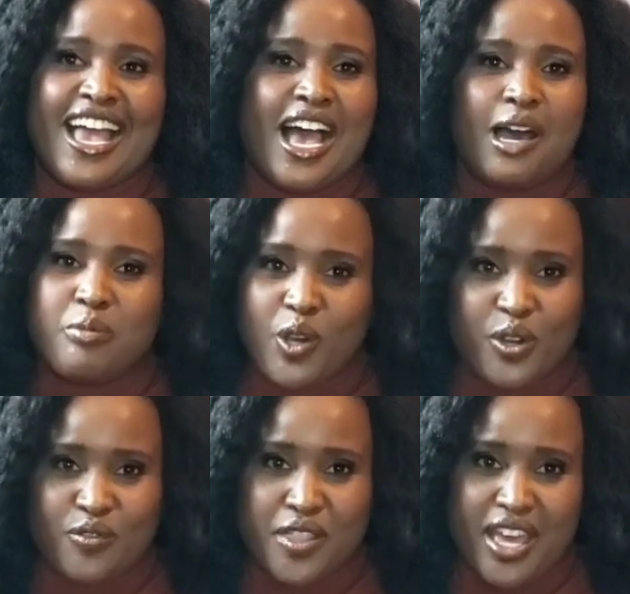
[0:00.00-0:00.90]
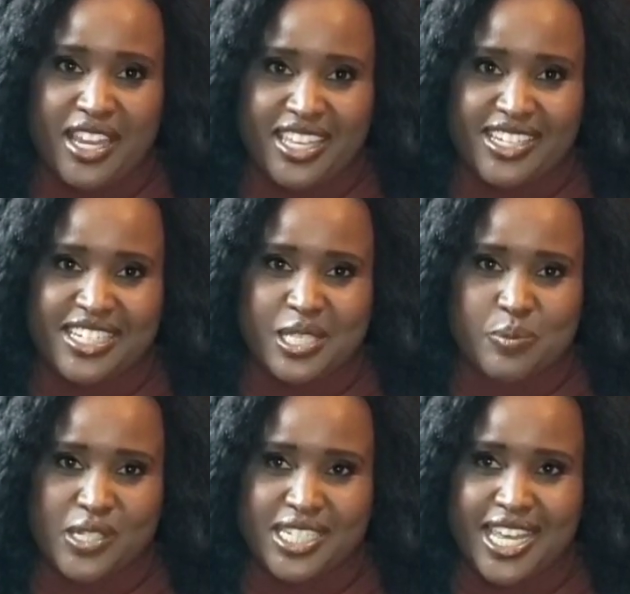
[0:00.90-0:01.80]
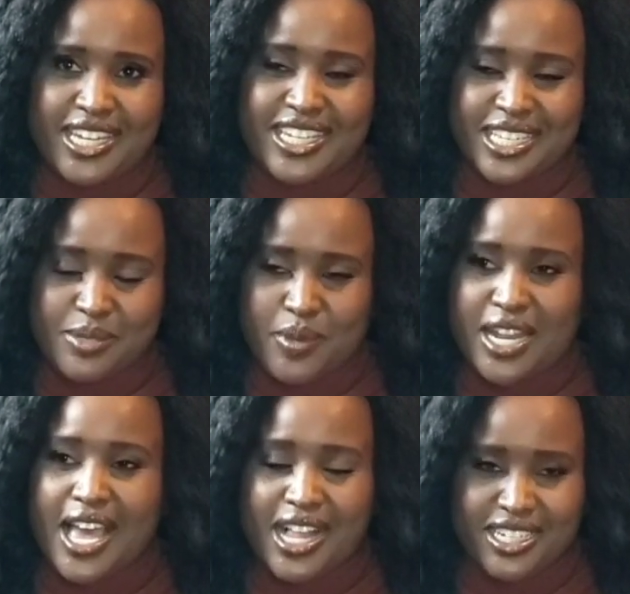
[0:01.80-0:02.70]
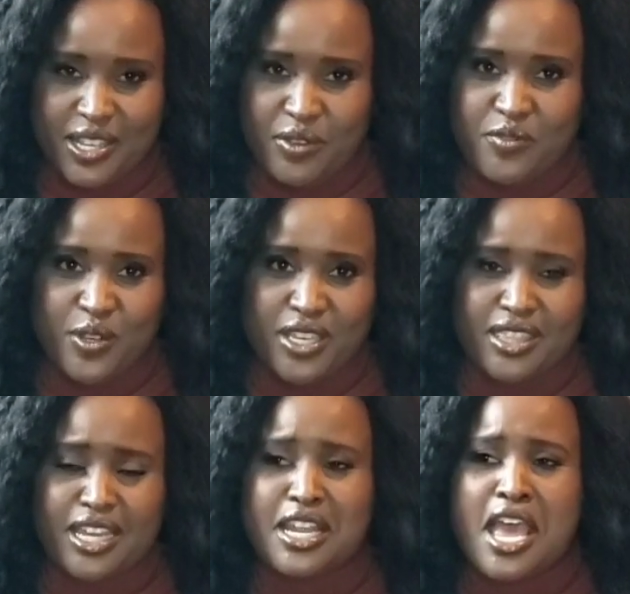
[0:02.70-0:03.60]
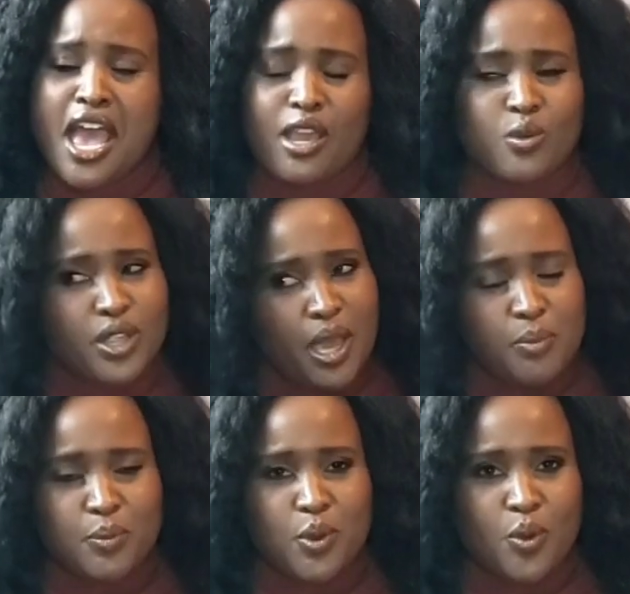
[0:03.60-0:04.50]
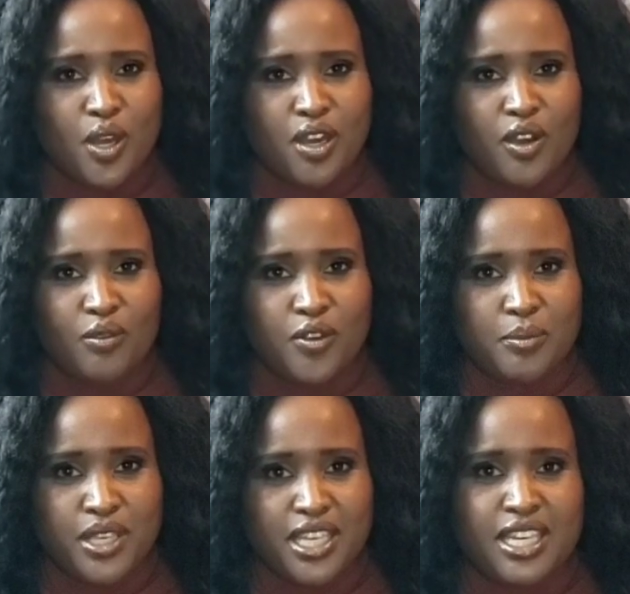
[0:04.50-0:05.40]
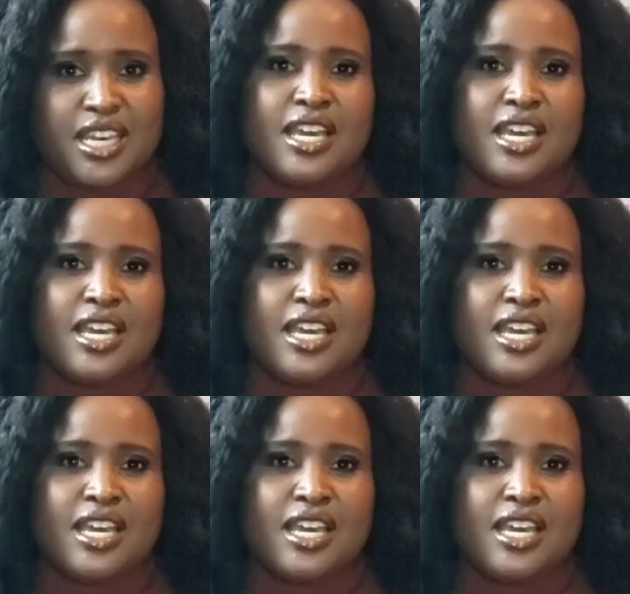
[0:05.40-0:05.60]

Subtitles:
I'm not over that yet. It's been 10 years, but I'll never forget that. I could hear people walk over me.